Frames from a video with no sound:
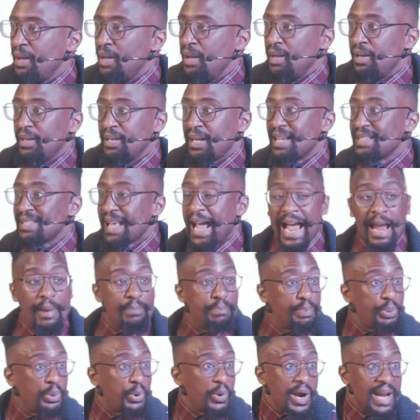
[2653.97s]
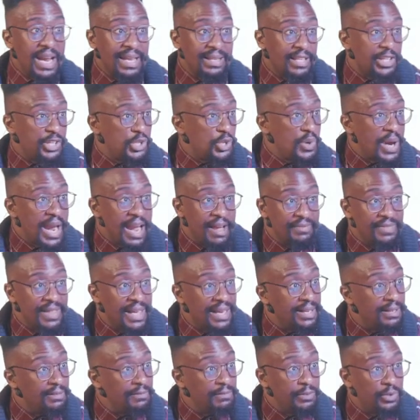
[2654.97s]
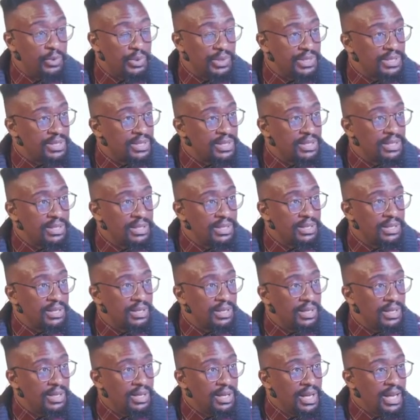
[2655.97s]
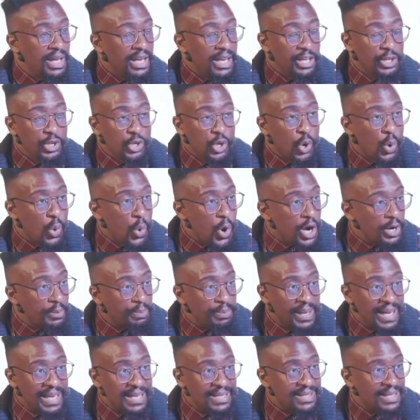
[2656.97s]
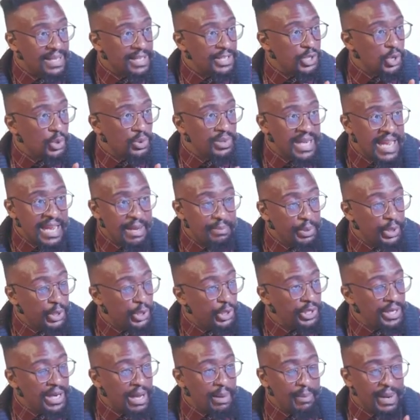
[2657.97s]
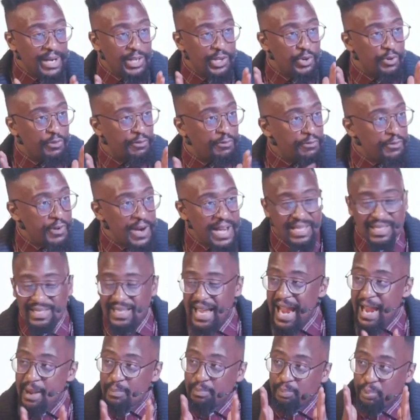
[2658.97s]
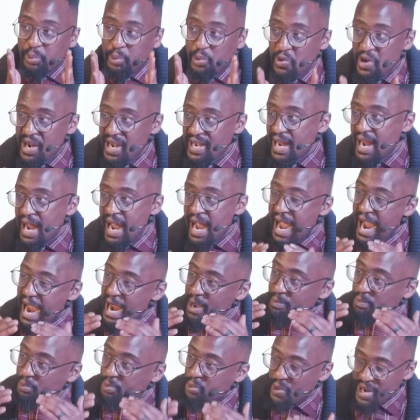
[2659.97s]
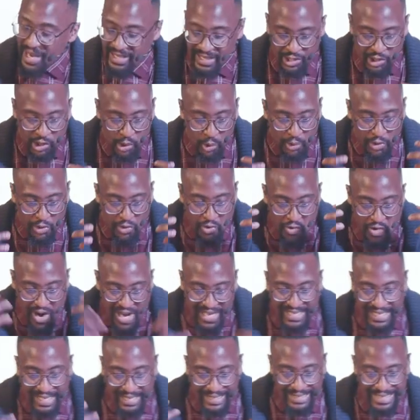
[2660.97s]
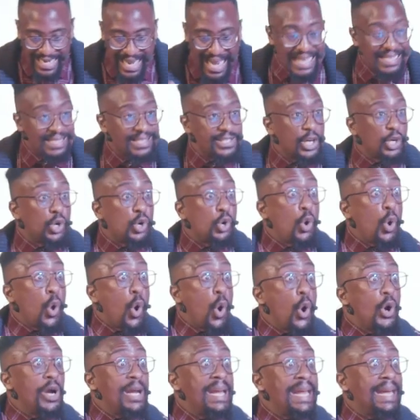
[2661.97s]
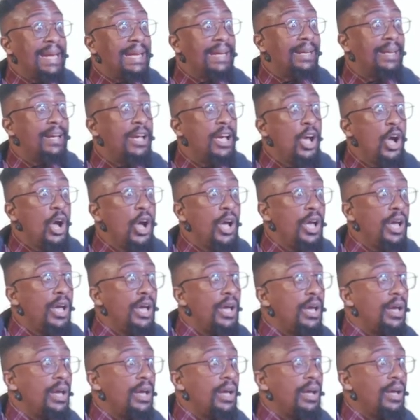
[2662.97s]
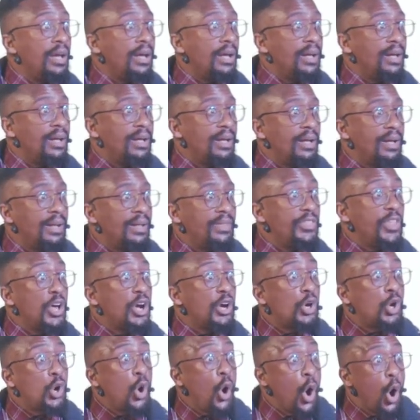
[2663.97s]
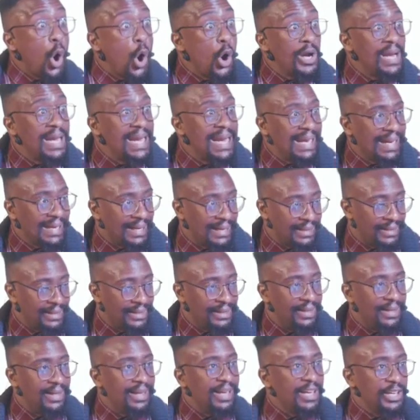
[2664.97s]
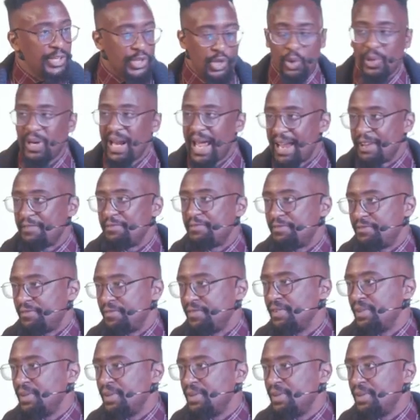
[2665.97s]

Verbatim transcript: Cause I pray that you have that influence. In your workplace, in your neighborhood, among your friends, I pray. I pray that you would recognize the calling, the calling in your life.